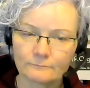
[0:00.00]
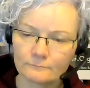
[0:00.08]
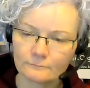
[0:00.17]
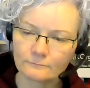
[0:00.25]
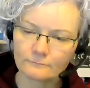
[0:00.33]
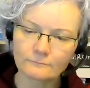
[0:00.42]

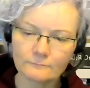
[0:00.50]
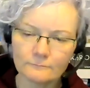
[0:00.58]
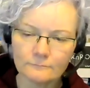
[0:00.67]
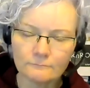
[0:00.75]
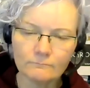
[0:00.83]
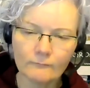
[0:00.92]

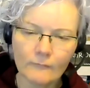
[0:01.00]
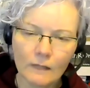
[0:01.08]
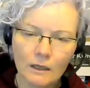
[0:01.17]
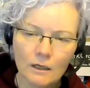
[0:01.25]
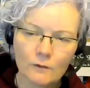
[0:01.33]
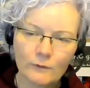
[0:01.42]

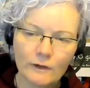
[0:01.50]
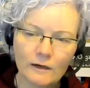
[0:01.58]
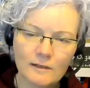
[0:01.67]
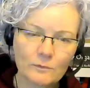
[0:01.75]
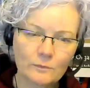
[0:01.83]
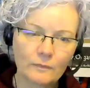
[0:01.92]

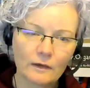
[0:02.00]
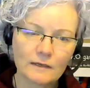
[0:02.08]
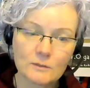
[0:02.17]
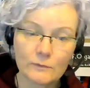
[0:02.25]
We also,